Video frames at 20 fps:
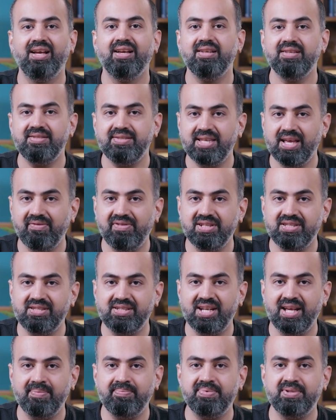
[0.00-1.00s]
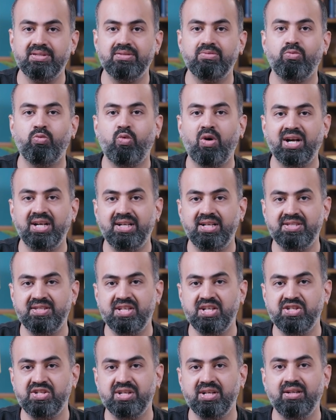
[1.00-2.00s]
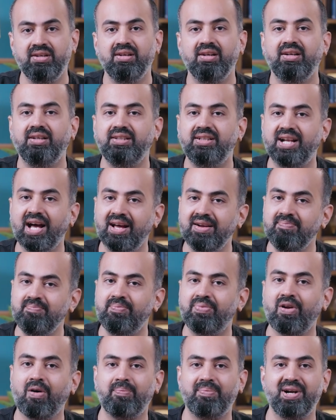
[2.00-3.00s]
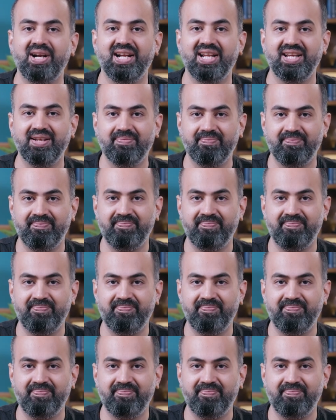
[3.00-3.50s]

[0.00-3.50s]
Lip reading: 7 steps, 1 decision, done properly.